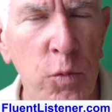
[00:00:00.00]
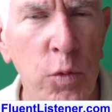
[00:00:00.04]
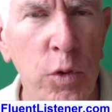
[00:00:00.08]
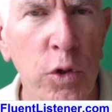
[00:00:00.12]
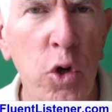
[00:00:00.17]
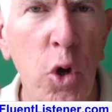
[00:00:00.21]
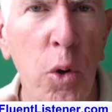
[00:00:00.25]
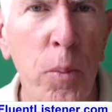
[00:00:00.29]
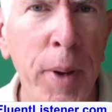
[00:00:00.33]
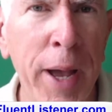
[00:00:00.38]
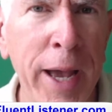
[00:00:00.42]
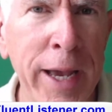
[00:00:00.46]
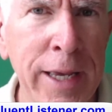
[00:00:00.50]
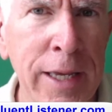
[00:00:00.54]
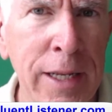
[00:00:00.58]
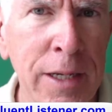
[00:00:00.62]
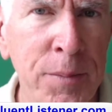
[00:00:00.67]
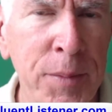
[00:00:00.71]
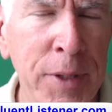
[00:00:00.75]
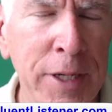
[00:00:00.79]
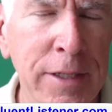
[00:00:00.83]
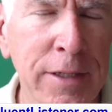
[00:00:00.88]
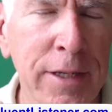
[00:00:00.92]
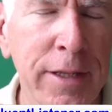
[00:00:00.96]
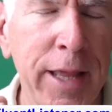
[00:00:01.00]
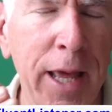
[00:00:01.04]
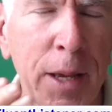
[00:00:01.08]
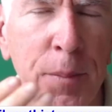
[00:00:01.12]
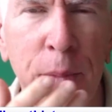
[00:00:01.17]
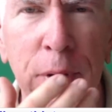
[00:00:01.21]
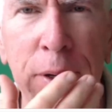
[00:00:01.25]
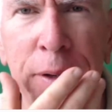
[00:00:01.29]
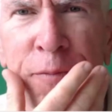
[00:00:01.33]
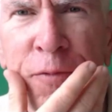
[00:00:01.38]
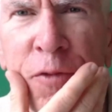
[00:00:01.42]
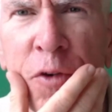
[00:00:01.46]
We'll go back in a minute to that.
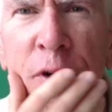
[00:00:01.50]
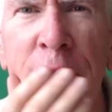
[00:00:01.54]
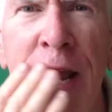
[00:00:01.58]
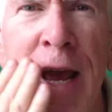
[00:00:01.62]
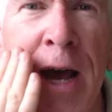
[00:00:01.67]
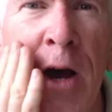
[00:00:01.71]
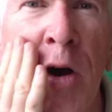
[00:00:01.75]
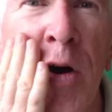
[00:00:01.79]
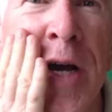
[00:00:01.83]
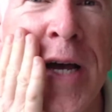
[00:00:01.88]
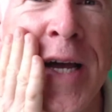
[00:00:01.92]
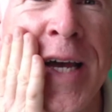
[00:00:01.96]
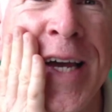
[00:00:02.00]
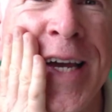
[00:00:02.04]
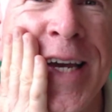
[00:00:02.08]
But for now,